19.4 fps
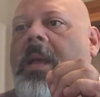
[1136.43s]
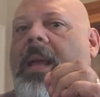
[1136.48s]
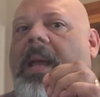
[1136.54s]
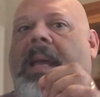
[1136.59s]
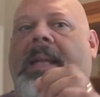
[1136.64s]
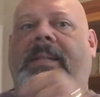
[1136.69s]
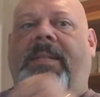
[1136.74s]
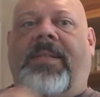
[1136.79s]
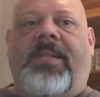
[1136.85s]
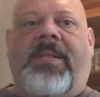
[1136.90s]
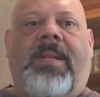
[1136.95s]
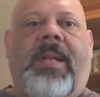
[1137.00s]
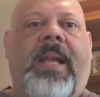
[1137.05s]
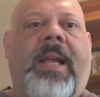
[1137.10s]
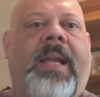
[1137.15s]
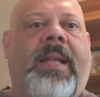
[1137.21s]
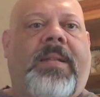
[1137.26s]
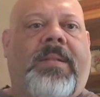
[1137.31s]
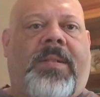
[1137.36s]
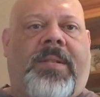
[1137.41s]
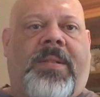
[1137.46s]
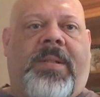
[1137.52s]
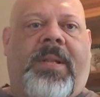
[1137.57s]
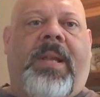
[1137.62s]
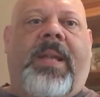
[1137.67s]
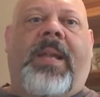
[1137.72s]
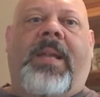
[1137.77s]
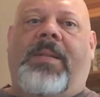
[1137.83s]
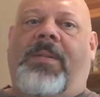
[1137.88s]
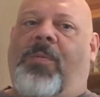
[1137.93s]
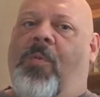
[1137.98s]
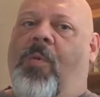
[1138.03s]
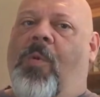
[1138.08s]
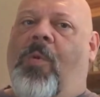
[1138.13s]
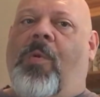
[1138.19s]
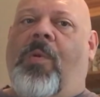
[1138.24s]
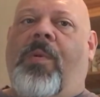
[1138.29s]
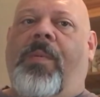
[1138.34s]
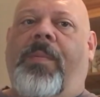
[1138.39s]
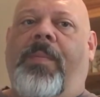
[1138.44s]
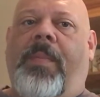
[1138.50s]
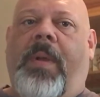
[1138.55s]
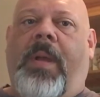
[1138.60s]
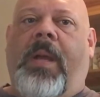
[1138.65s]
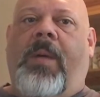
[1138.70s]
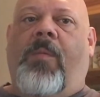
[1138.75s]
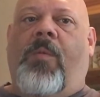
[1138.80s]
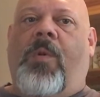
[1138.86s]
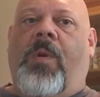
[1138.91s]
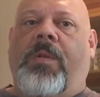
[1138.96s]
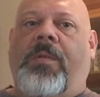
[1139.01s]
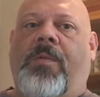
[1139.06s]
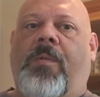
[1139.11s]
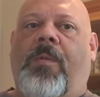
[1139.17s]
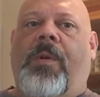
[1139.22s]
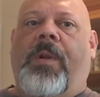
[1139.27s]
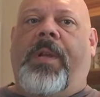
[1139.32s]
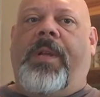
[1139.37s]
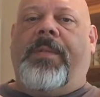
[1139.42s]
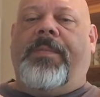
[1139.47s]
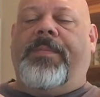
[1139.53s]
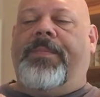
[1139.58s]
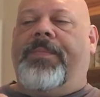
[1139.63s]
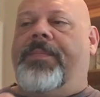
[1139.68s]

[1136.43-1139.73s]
It's gets warm at 120.